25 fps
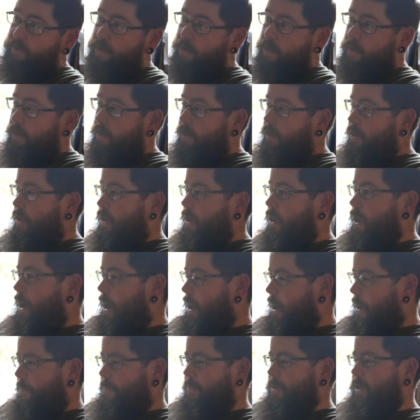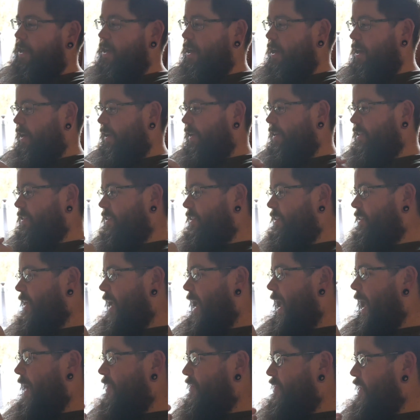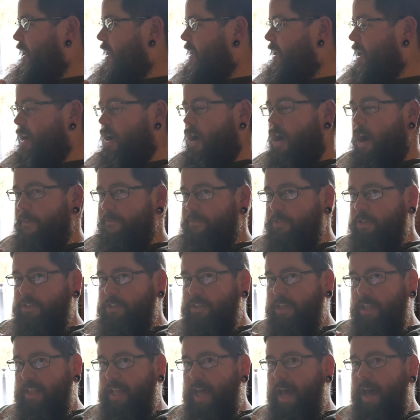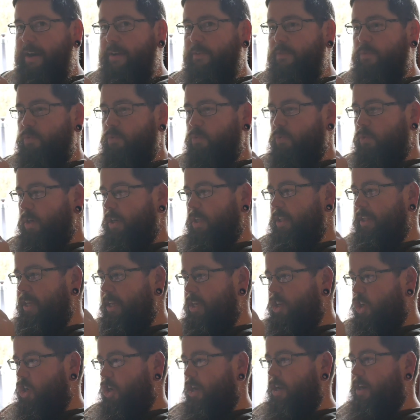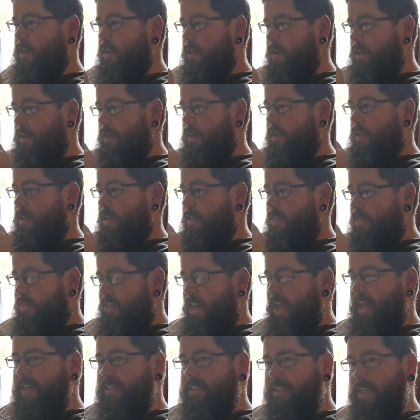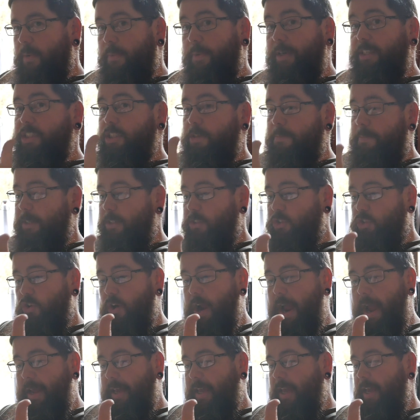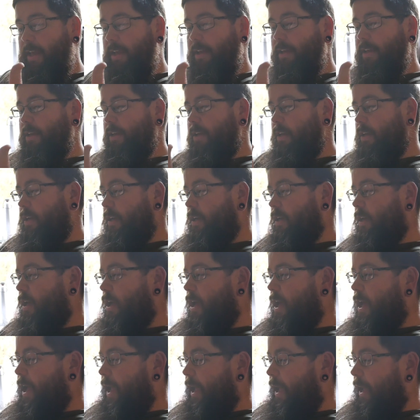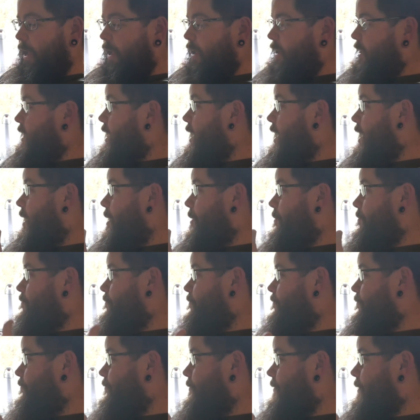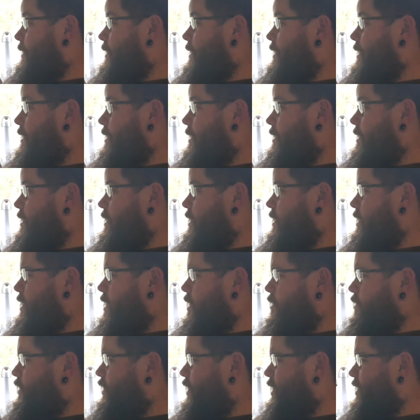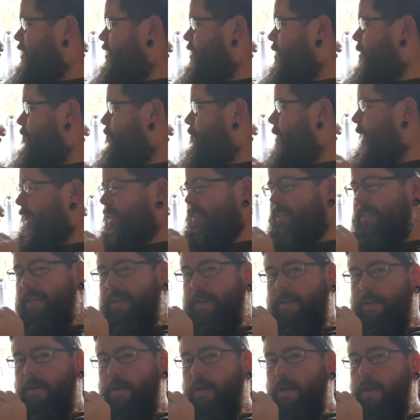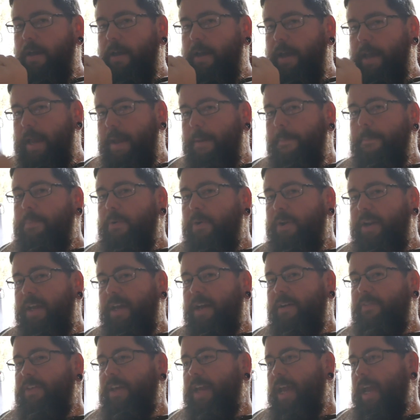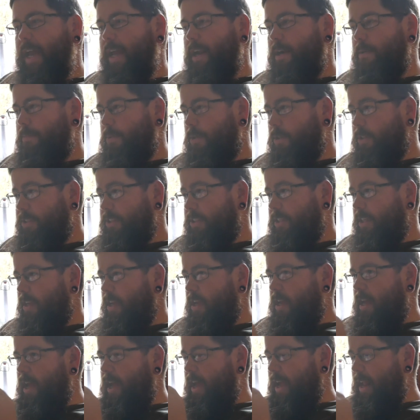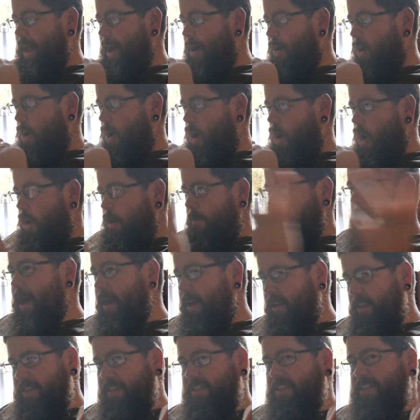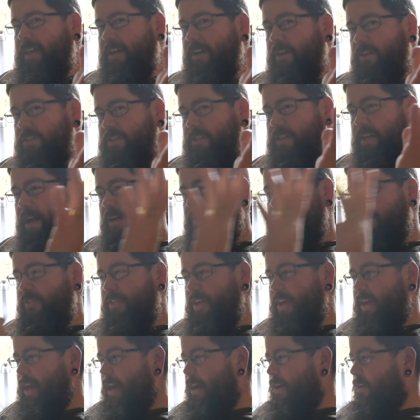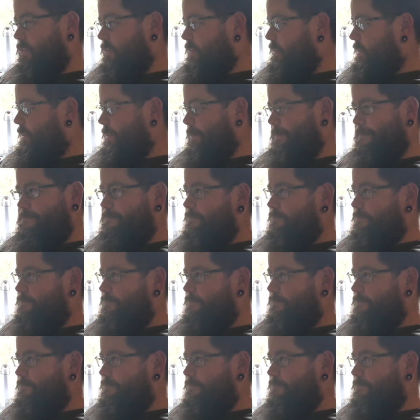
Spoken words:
it because I think it offers a lot of really good things that we should be tracking. And, you know, just the basic inputting of the animals and how it automatically tiers to everything else.